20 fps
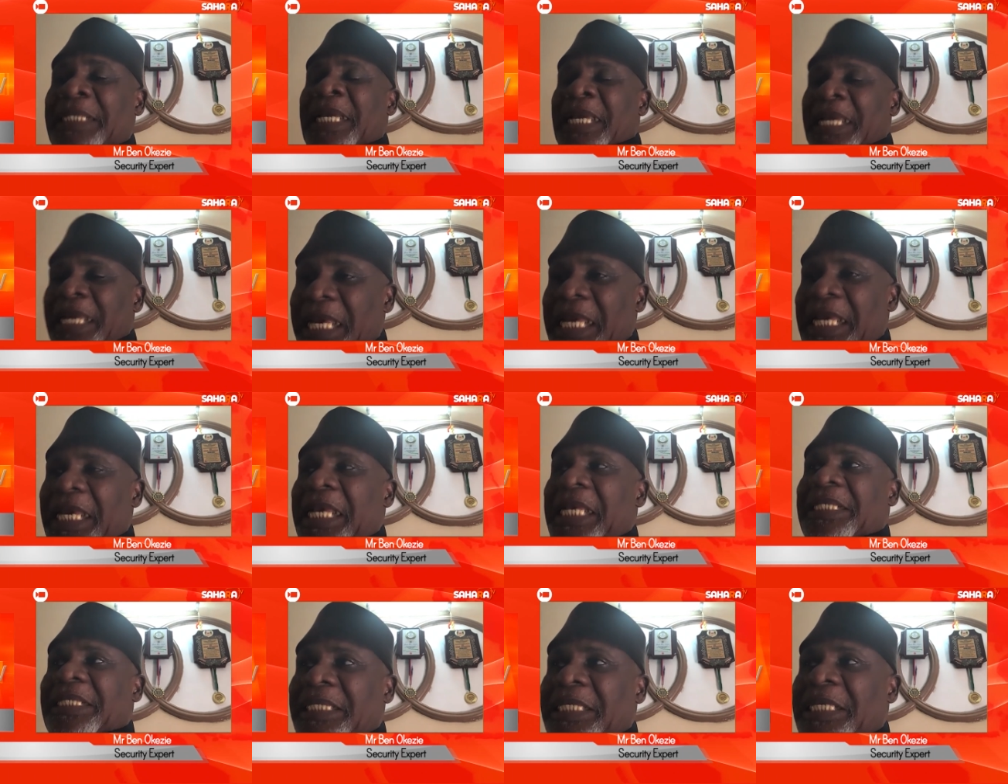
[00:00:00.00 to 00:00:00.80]
He
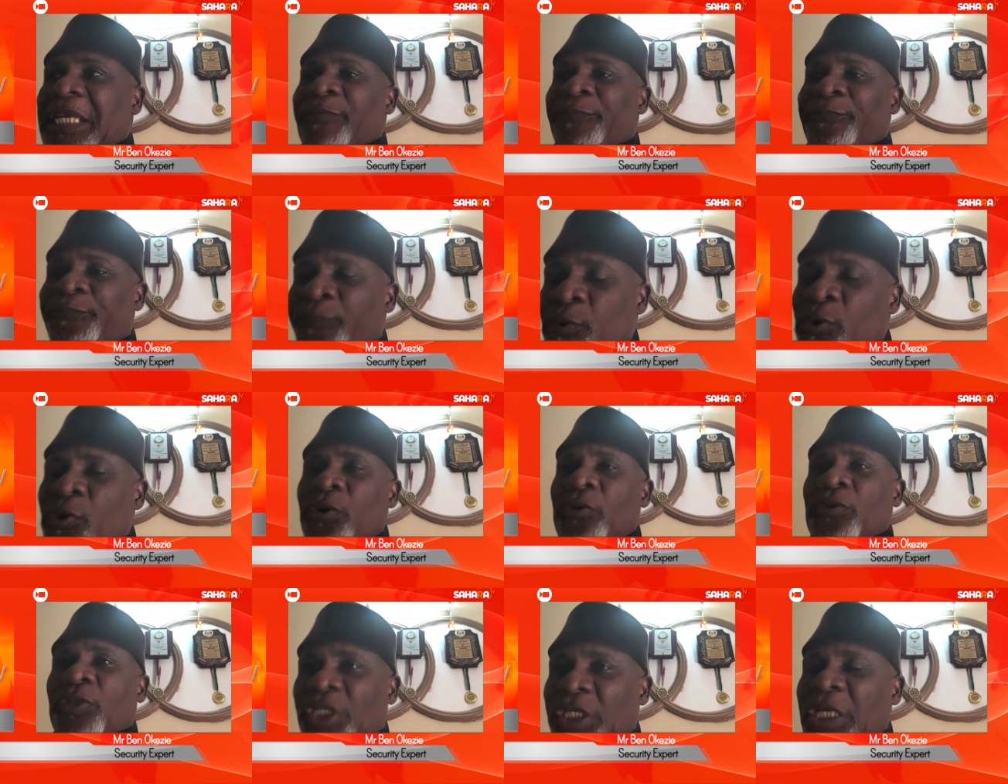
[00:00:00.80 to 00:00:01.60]
is the full
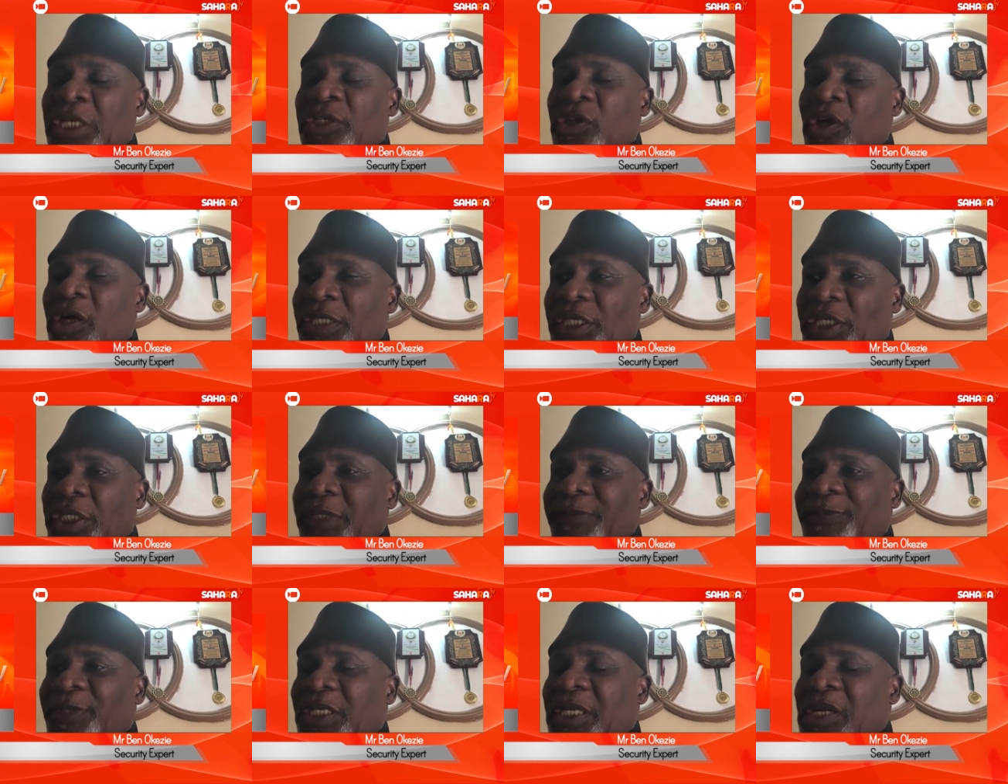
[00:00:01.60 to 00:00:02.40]

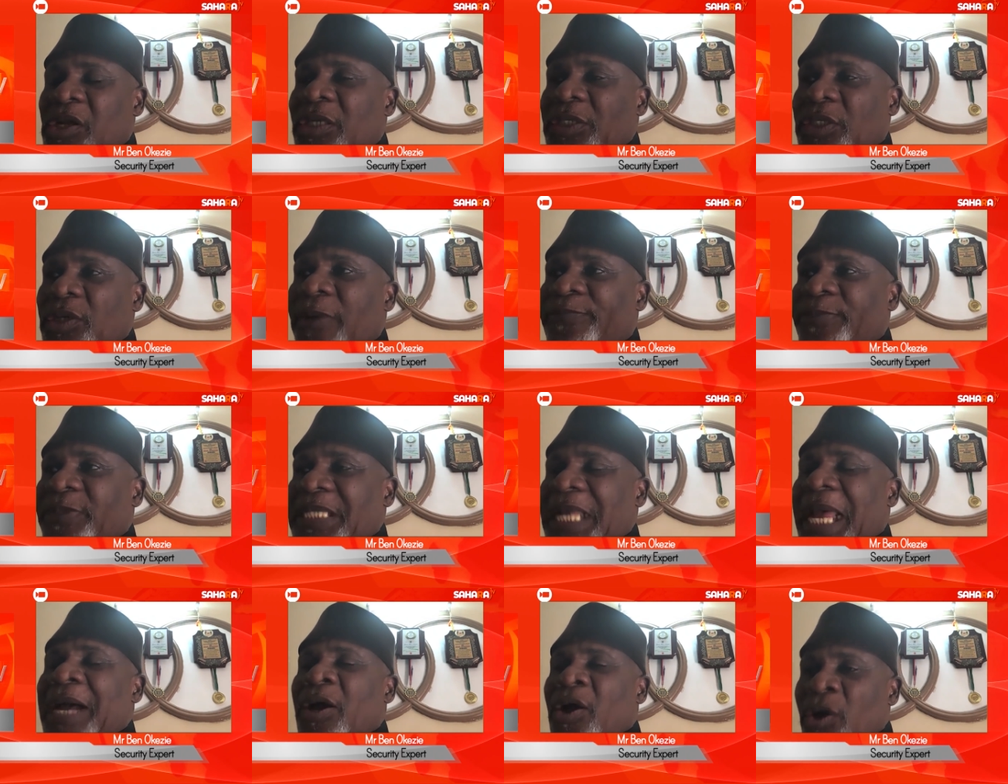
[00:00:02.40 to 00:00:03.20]
security security
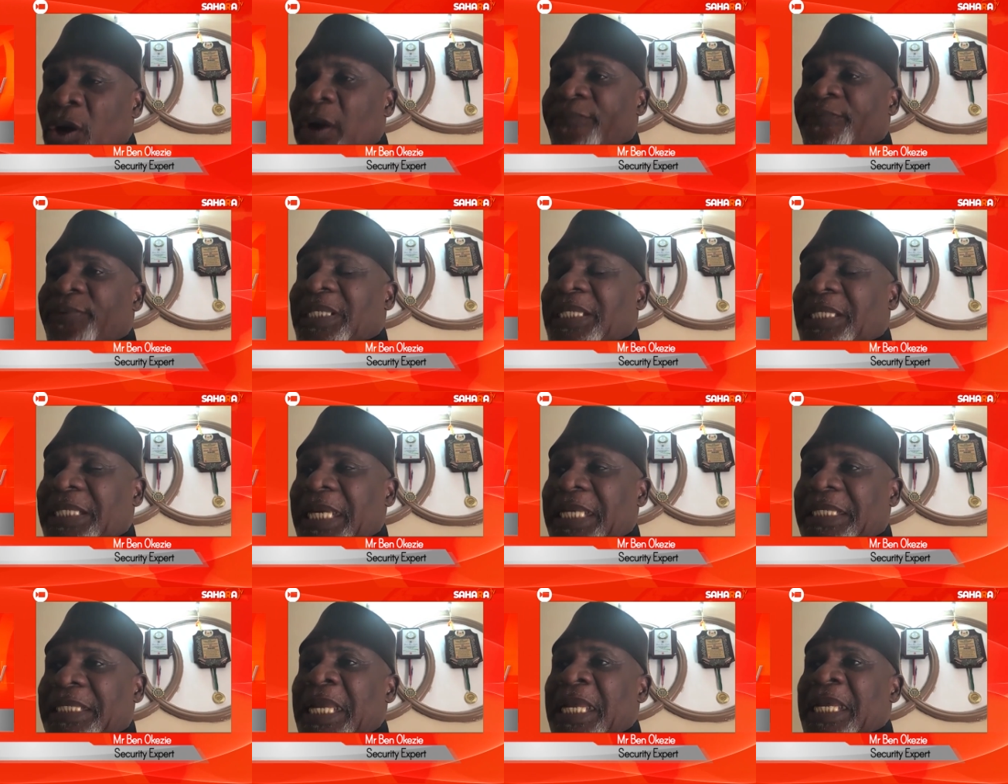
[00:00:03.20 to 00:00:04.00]
officer of his
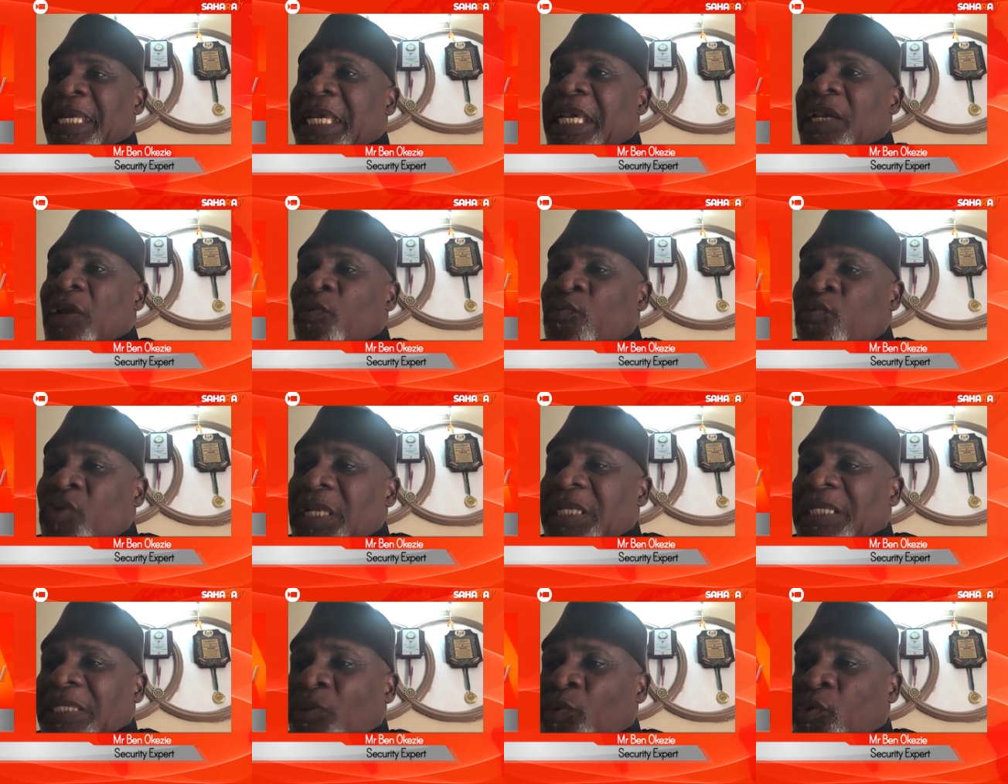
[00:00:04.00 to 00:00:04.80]
state. He
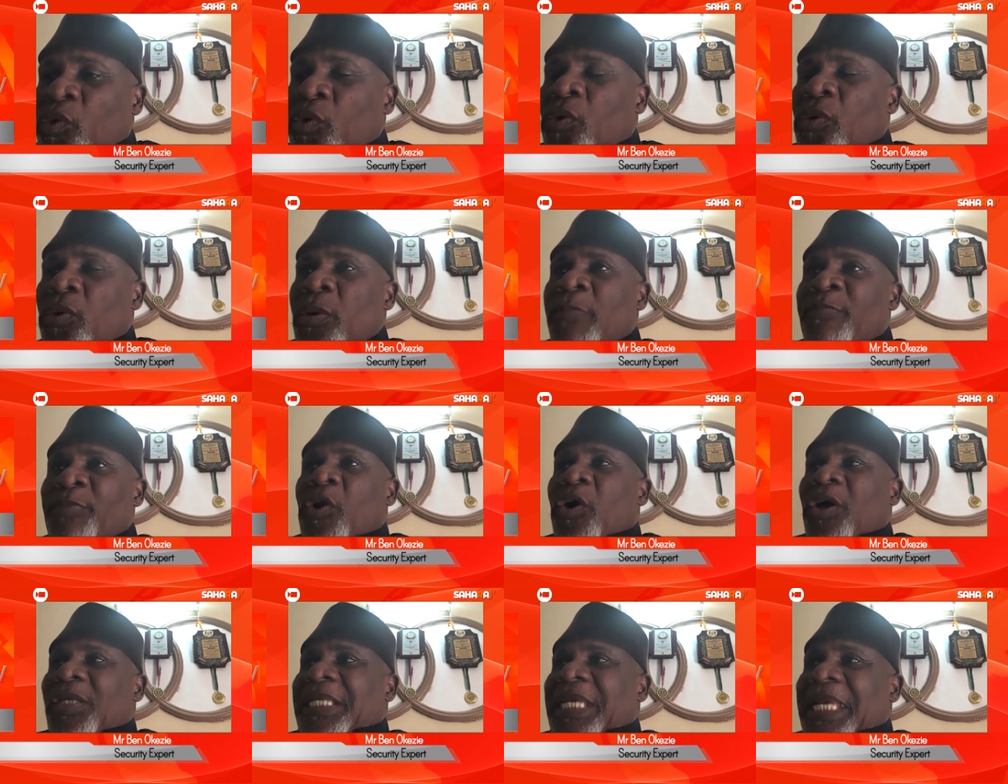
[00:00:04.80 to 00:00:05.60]
will do
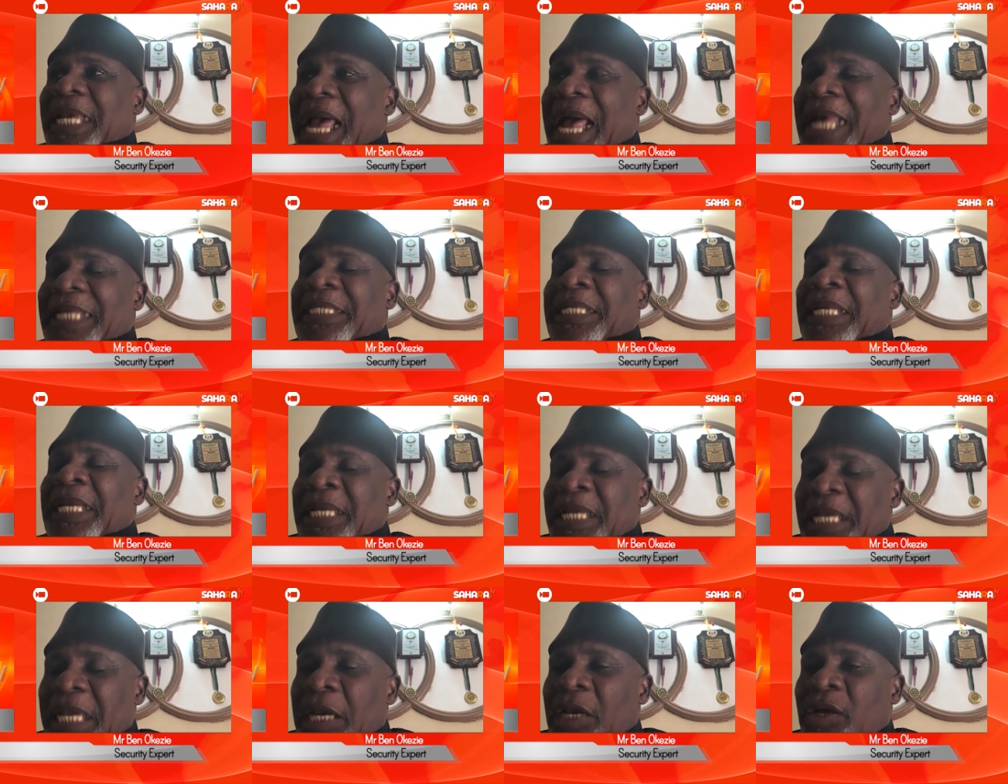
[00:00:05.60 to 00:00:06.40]
because he has
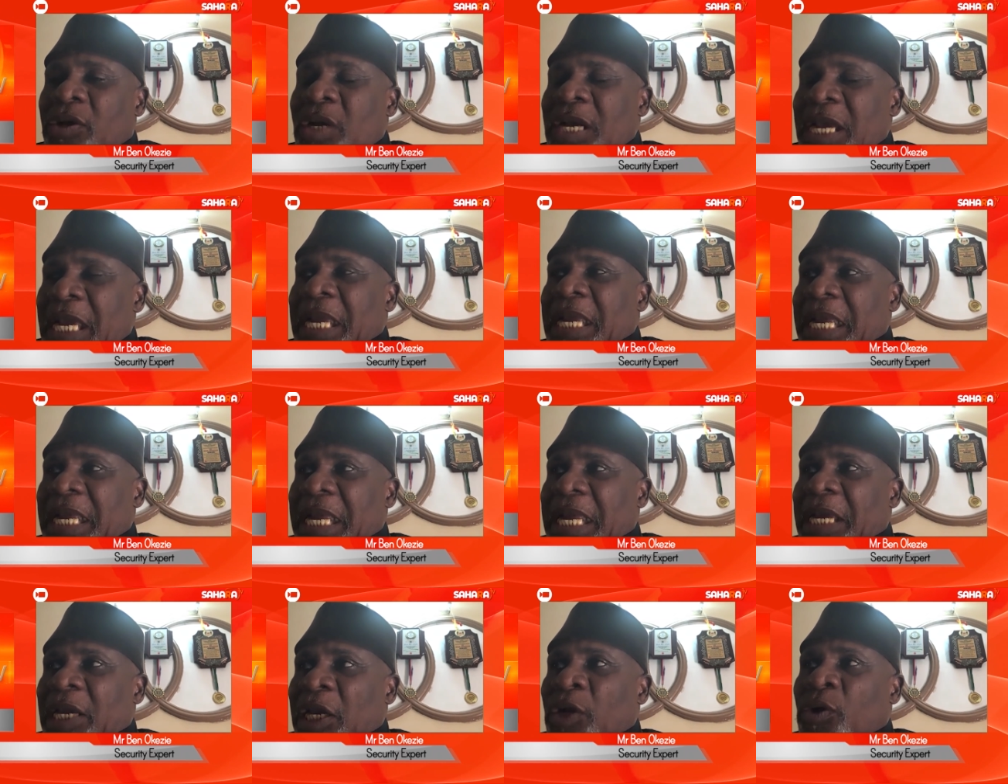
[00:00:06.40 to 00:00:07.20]
a,
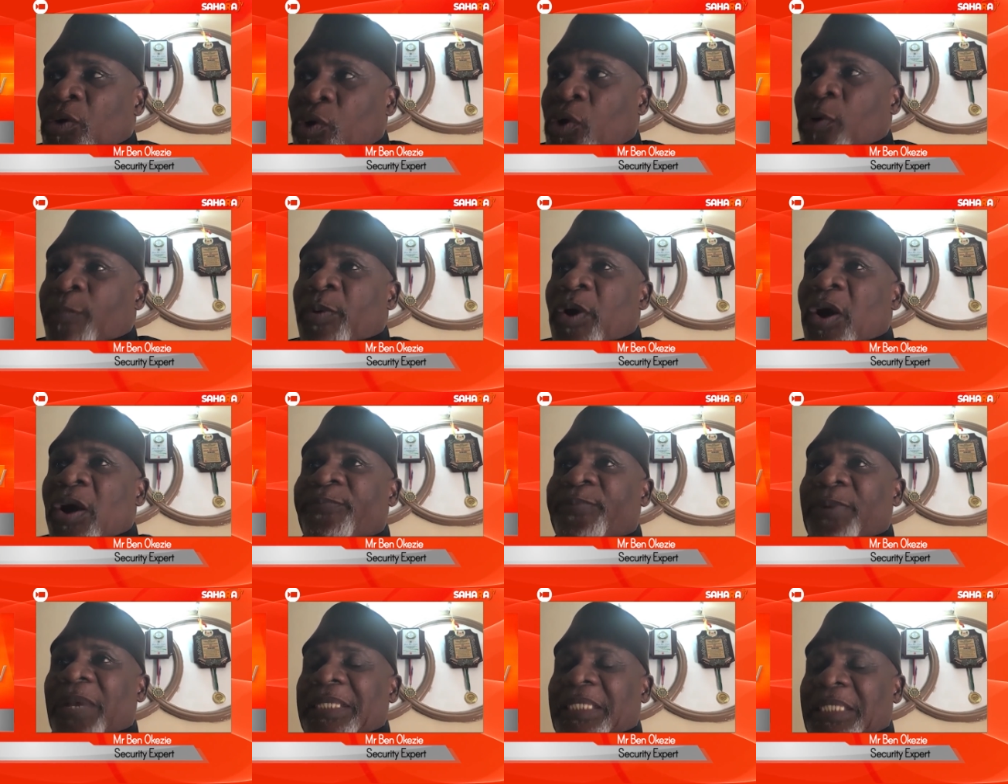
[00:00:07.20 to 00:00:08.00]
a, a group
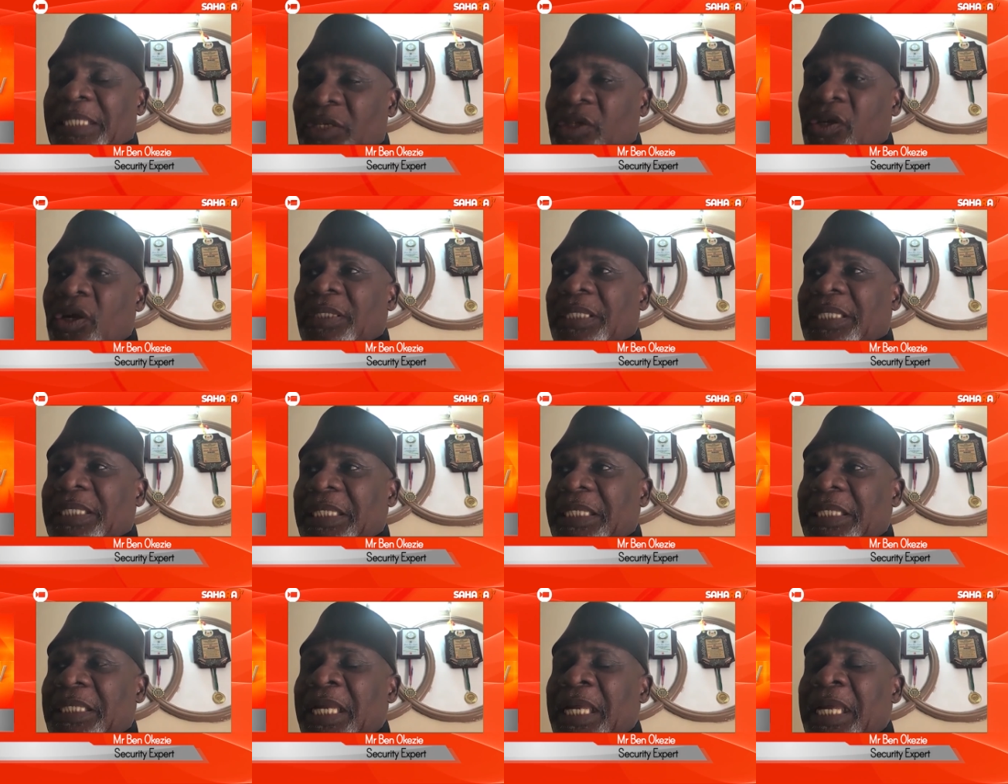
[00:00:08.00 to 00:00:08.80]
of uh,
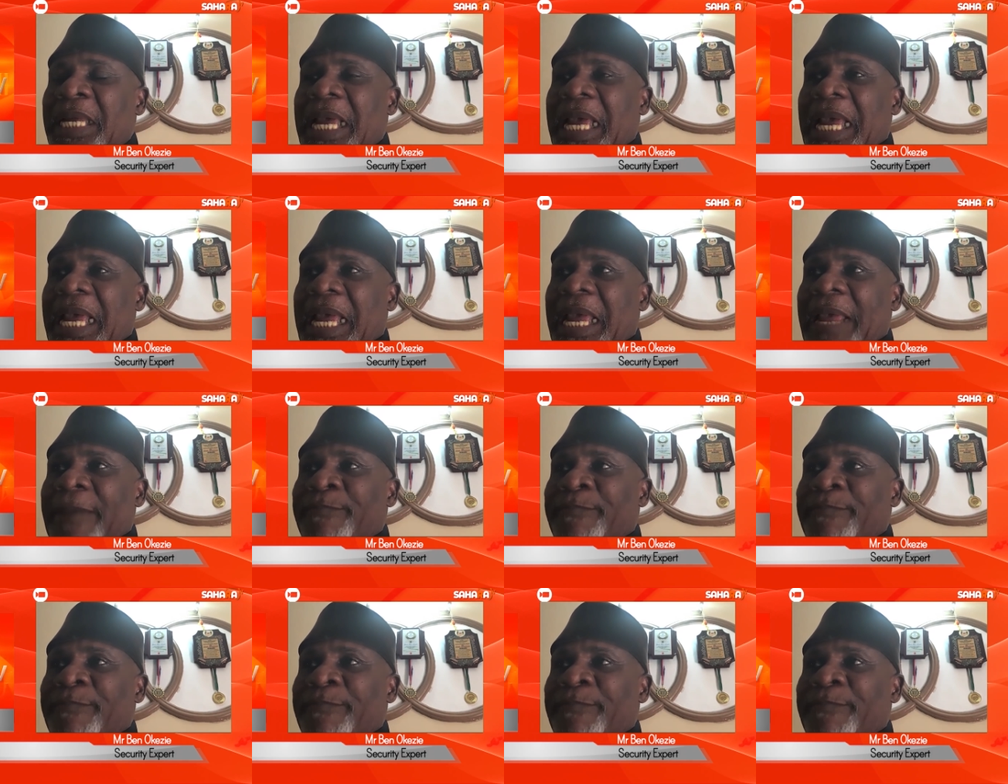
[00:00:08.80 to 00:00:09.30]
security uh,